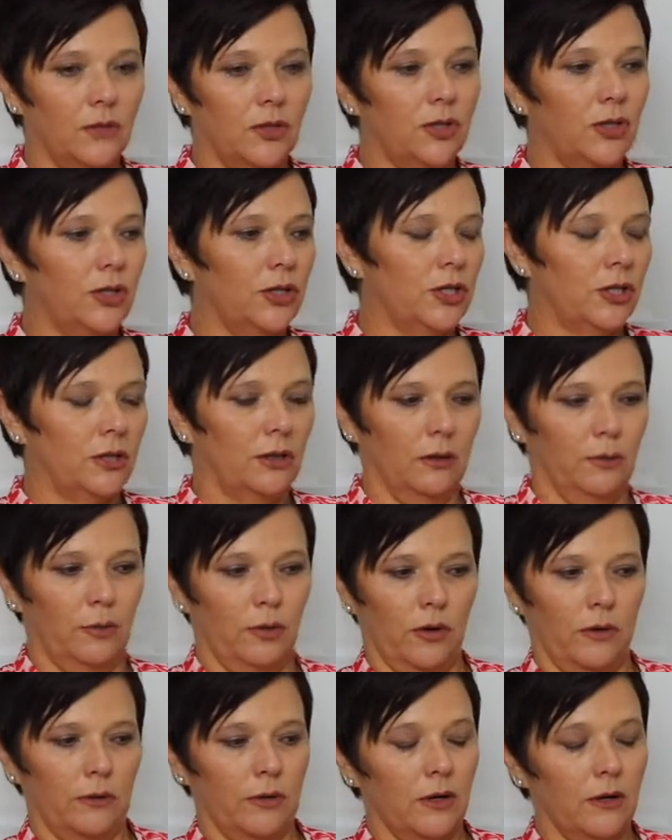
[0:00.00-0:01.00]
surgical
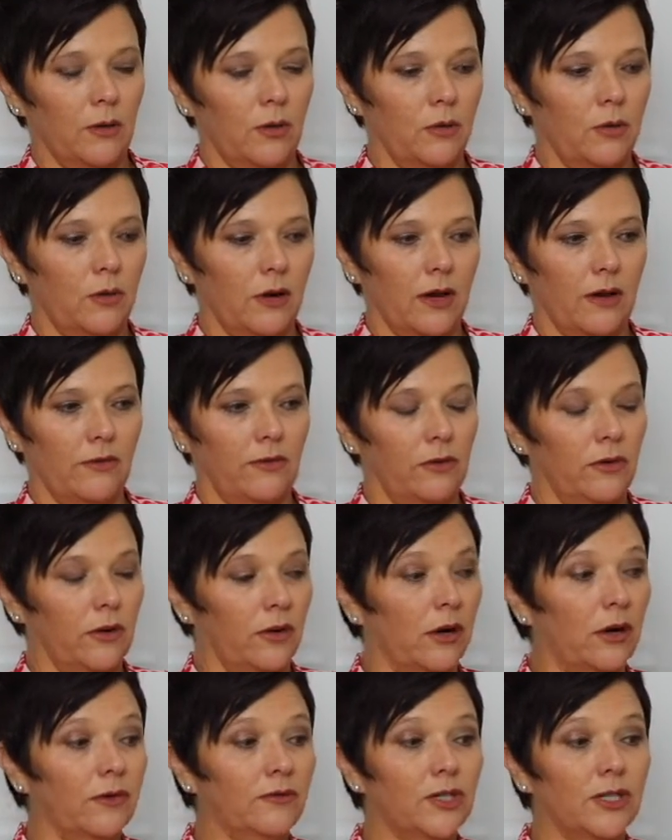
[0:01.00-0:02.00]
appointment or whatever,
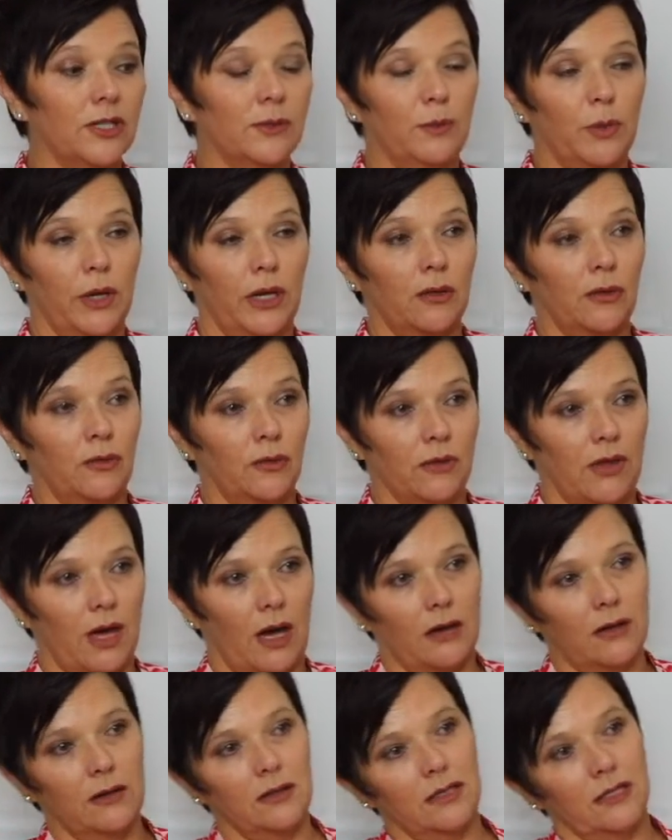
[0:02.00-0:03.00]
and I've just been through
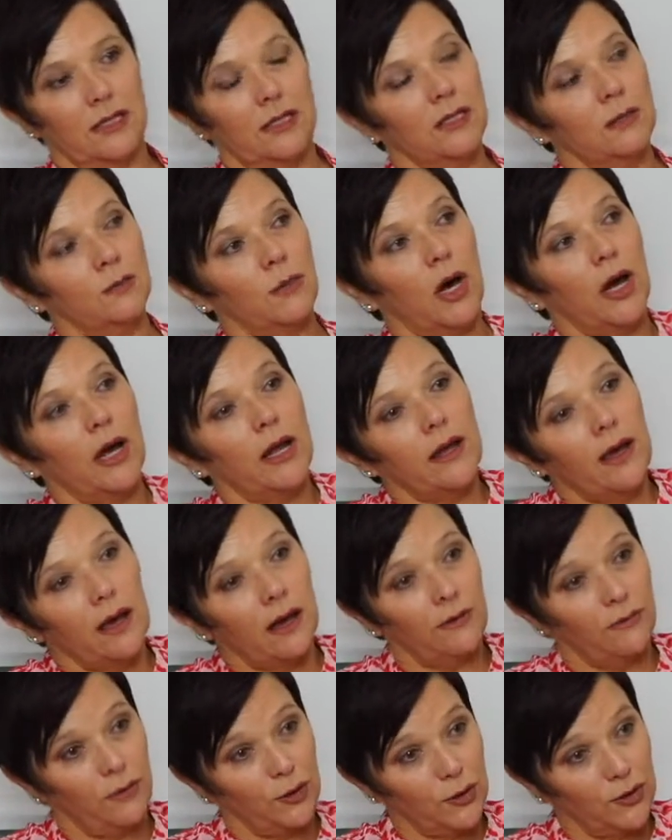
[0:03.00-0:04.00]
that because it's my
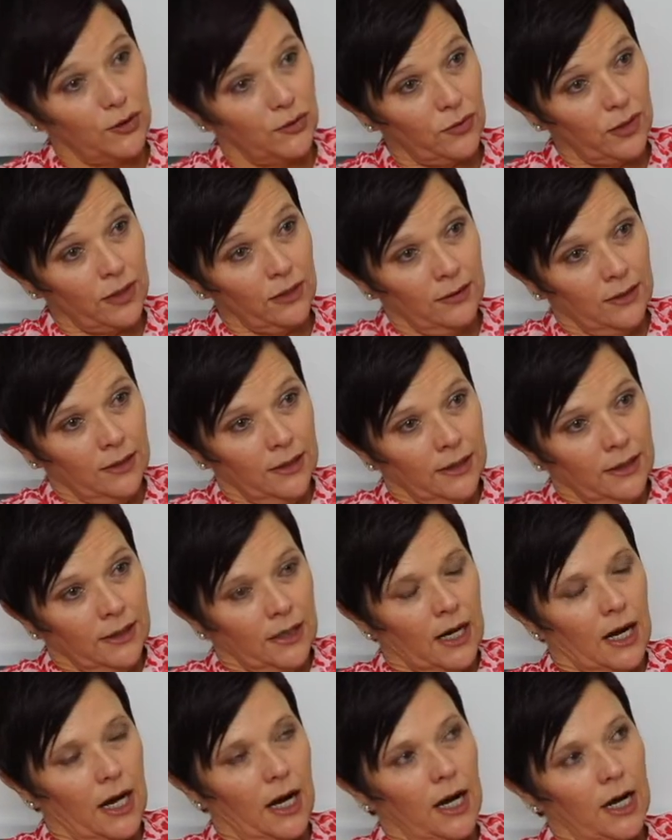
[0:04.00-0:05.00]
anniversary.
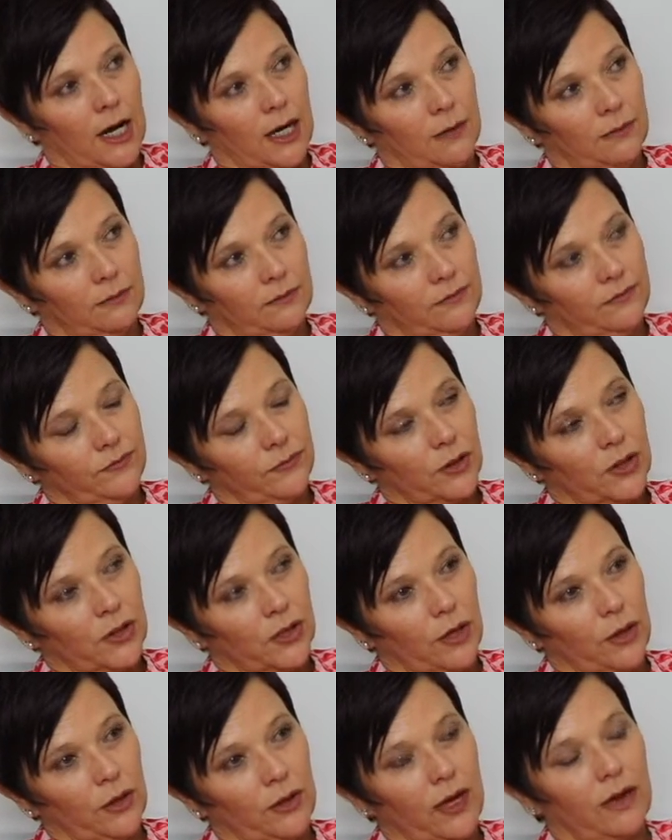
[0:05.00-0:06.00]

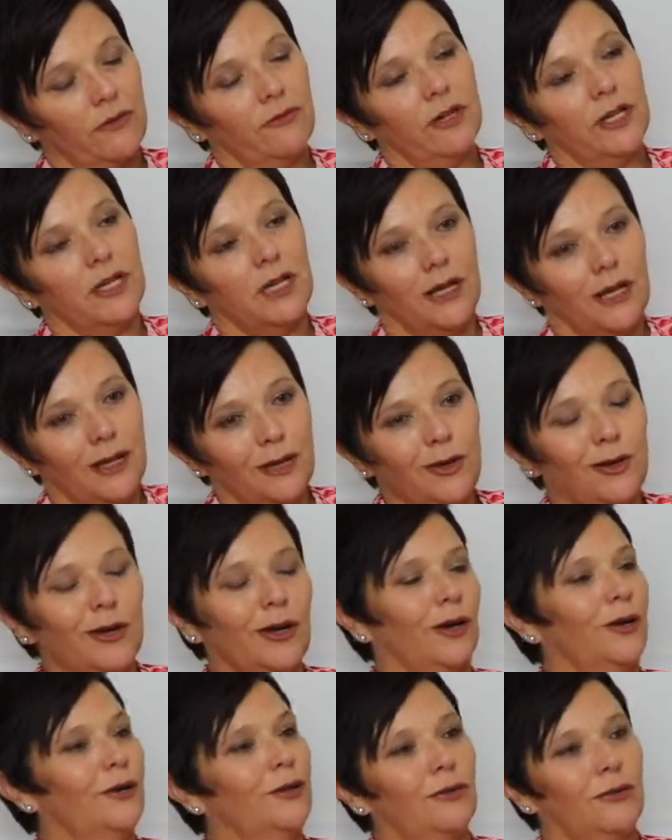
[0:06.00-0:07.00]
So every year you
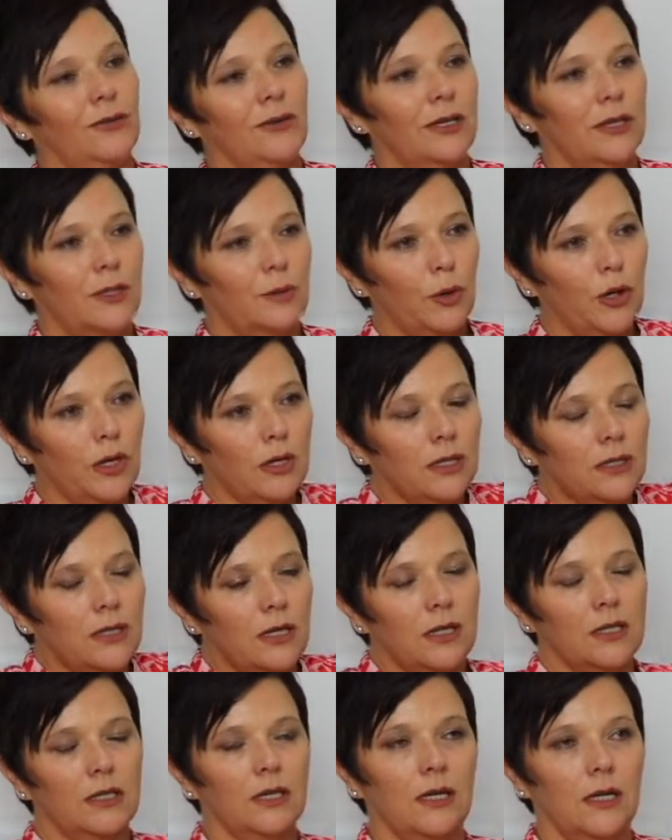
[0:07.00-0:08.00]
go through this
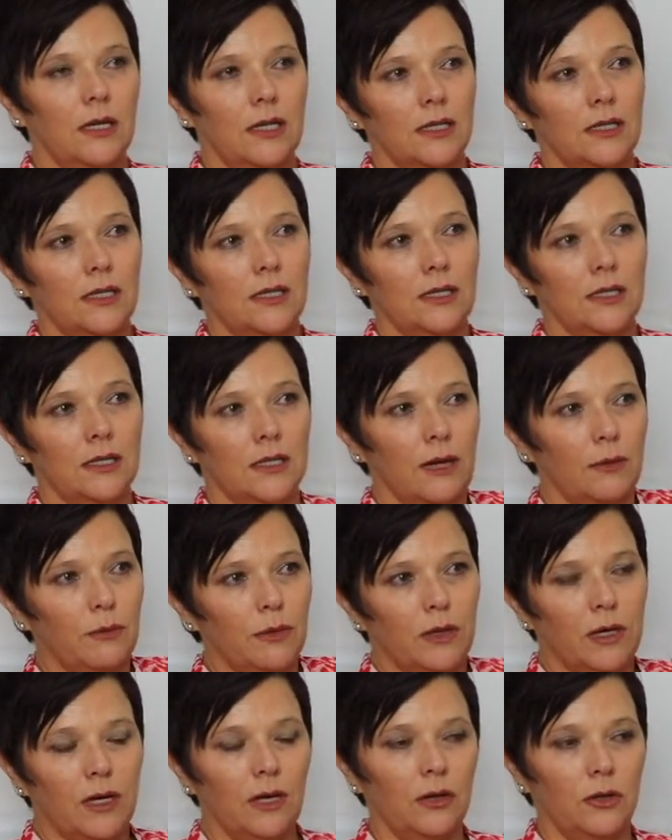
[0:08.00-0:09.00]
process, and it's the
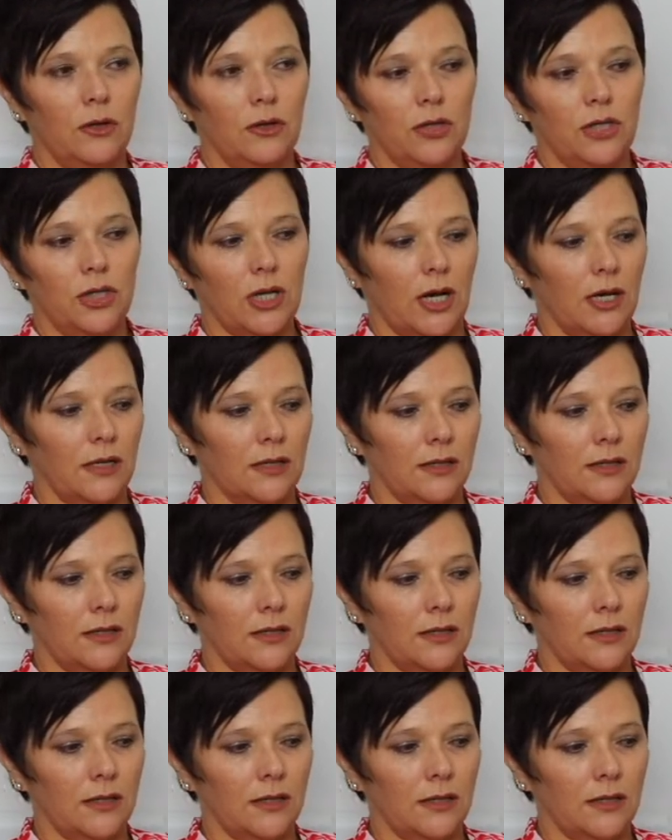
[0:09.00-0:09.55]
same thing.